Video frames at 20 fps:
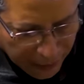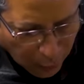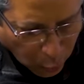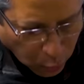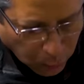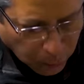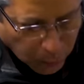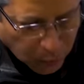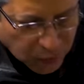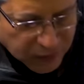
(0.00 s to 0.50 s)

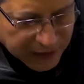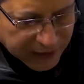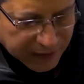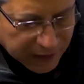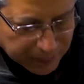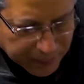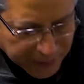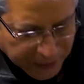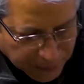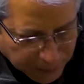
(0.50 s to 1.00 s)
almost
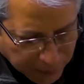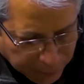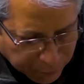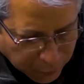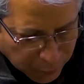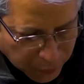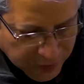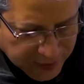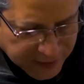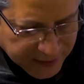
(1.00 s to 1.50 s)
at the minimum
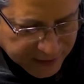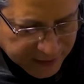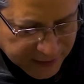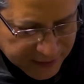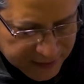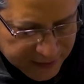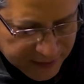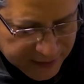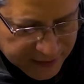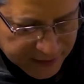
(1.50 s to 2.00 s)
focusing
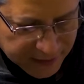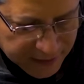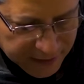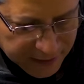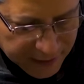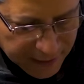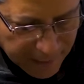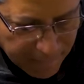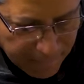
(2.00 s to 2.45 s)
distance here.